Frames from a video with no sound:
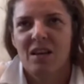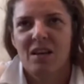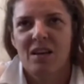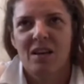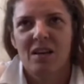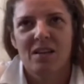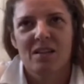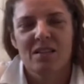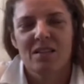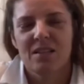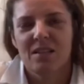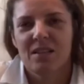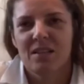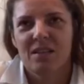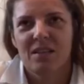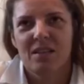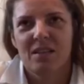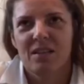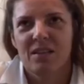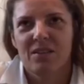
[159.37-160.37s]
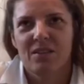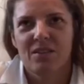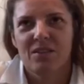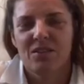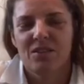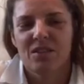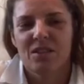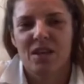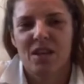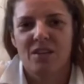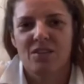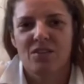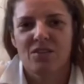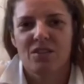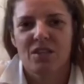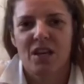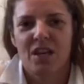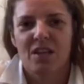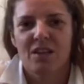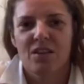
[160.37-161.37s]
you just end
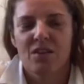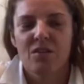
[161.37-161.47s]
your day.